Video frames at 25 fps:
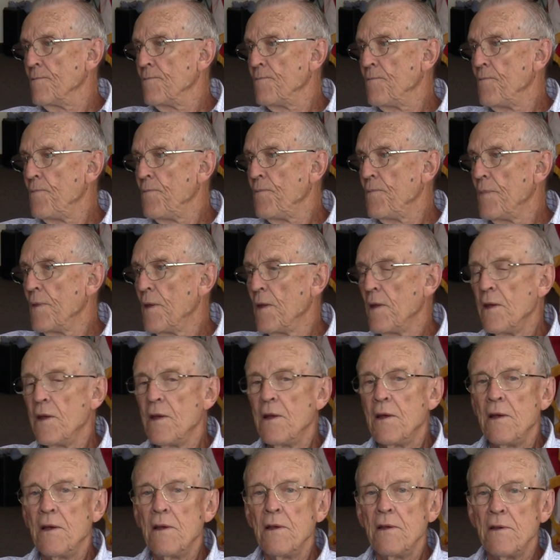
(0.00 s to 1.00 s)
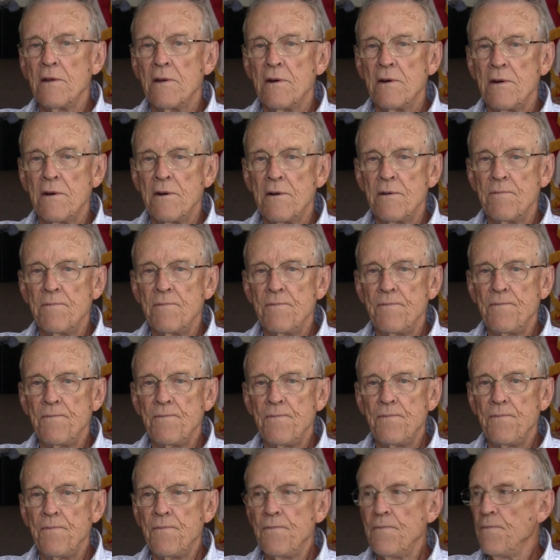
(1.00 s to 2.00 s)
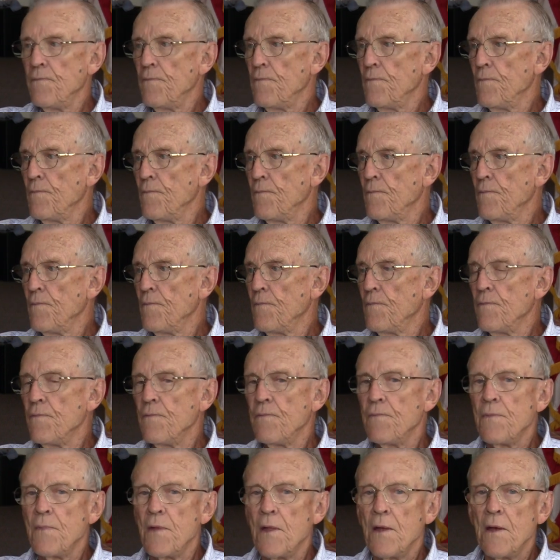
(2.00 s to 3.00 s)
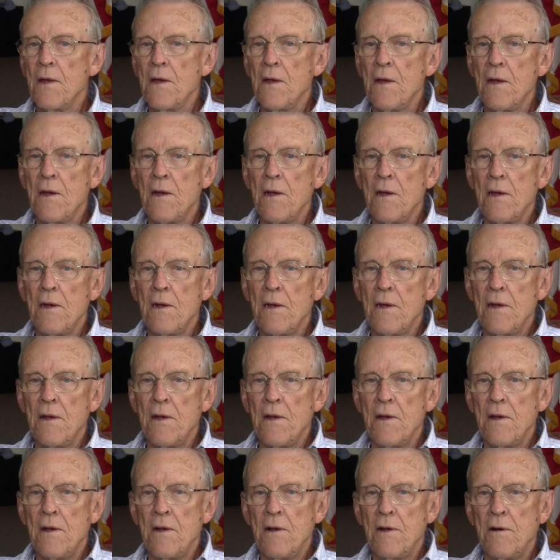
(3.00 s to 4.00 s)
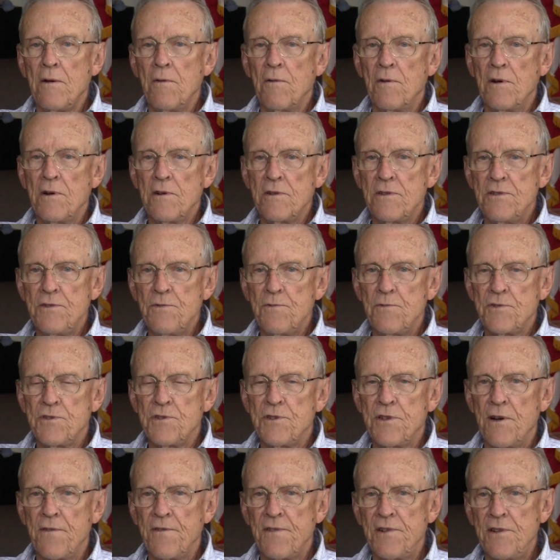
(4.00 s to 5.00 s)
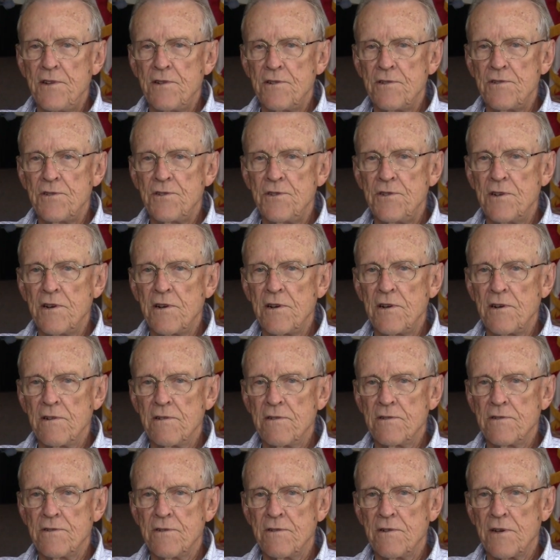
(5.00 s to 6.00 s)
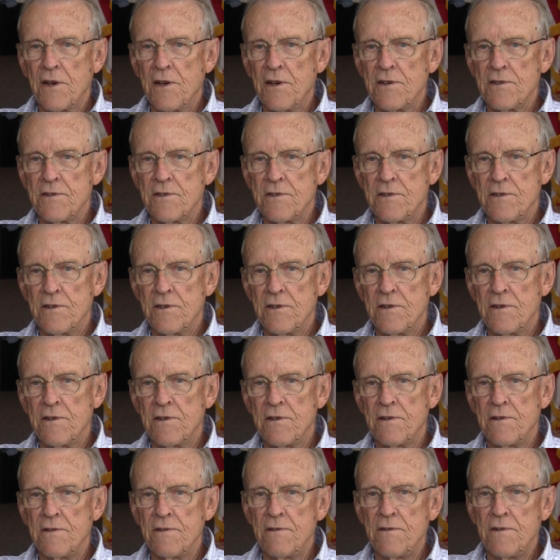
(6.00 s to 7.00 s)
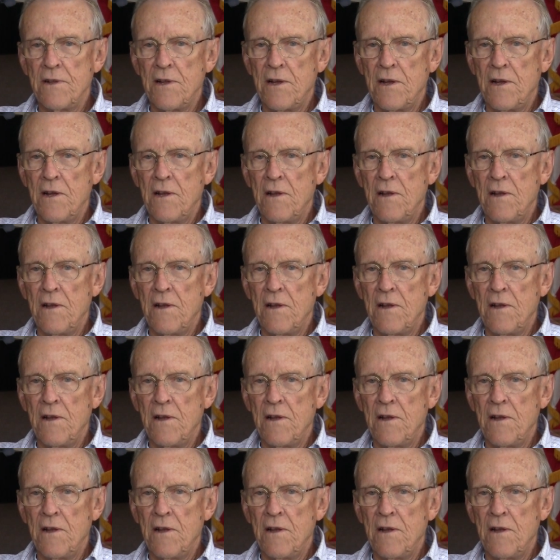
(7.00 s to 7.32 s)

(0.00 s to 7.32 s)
Okay. Um, what year did he graduate from Elder? You Well, he was seven years younger, so I guess uh, oh, okay.